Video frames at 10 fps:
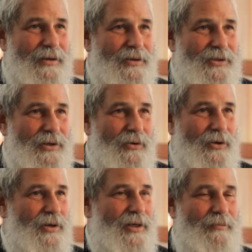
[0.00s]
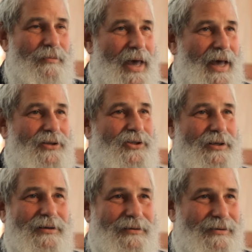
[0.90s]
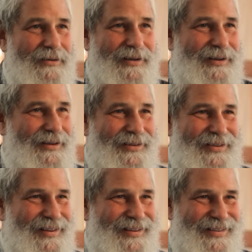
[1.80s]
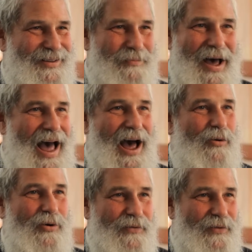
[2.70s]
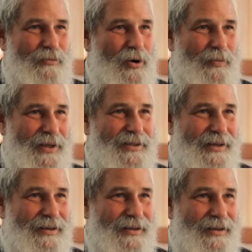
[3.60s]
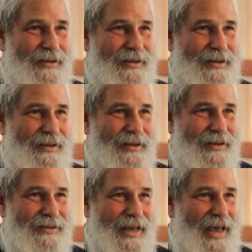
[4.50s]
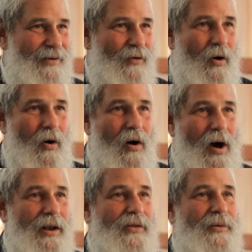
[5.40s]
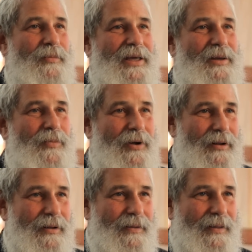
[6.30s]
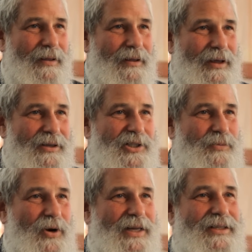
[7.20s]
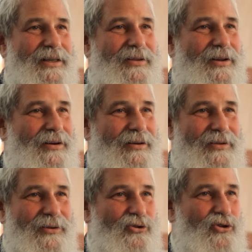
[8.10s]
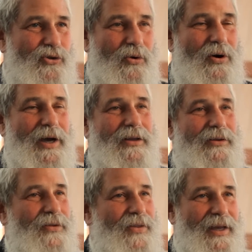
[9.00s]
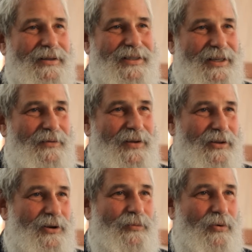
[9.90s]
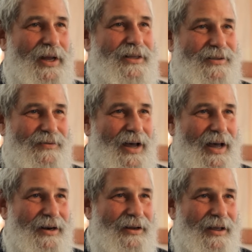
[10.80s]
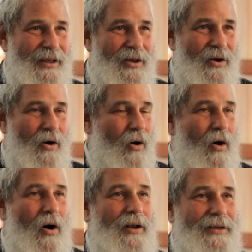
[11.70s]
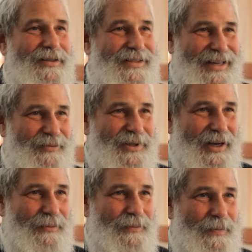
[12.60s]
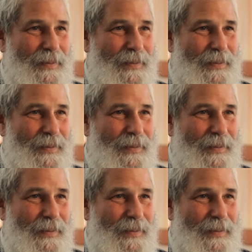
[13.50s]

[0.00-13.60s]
So you can imagine the power of the moment to have all of the people expressing their joy and their thanksgiving and their praise of God all at the same time.